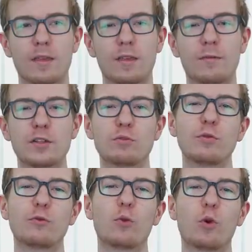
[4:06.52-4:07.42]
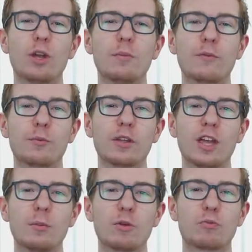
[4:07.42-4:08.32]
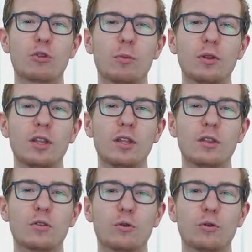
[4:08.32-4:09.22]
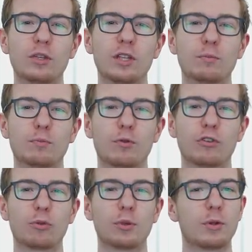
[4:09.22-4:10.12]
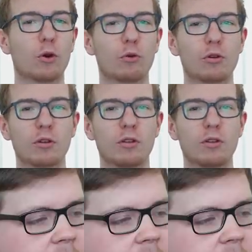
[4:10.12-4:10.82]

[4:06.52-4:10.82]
If I had to remove one map from the game, it would probably currently professional be Oregon?